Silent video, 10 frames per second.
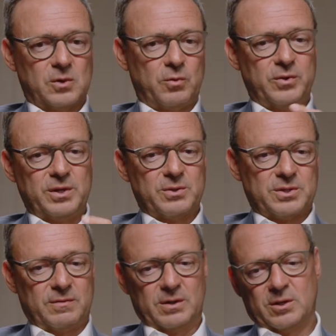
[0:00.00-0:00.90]
over years,
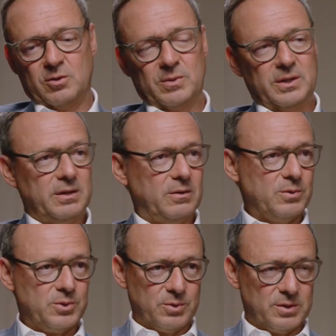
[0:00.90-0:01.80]
have accumulated
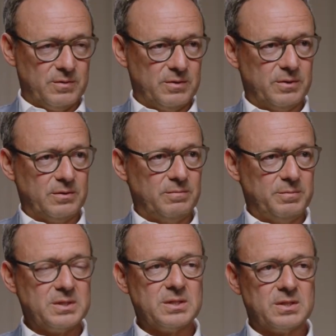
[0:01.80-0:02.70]
all sorts of different
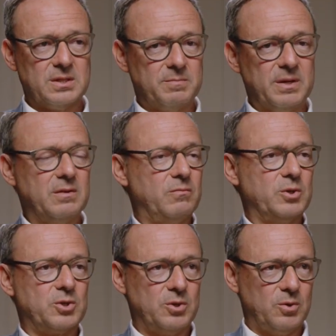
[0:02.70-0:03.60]
businesses, many of
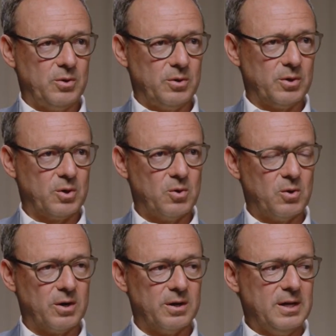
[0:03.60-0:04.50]
which are no longer
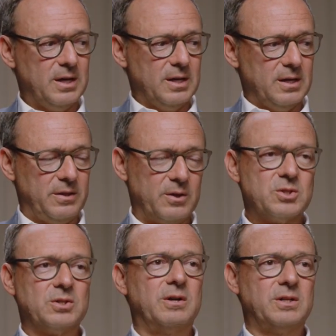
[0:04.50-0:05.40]
core. they're
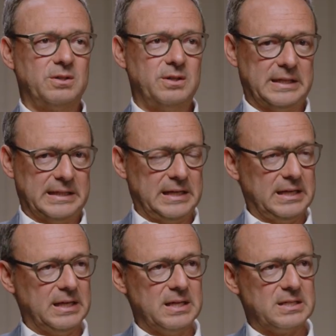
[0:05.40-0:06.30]
starting to look at that
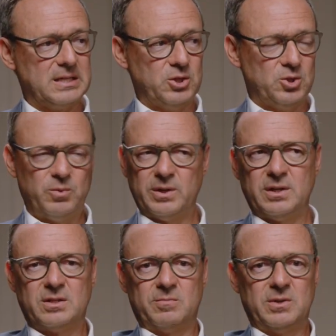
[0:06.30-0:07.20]
again and say, do we
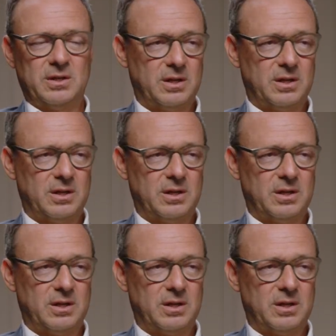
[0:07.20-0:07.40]
need to be in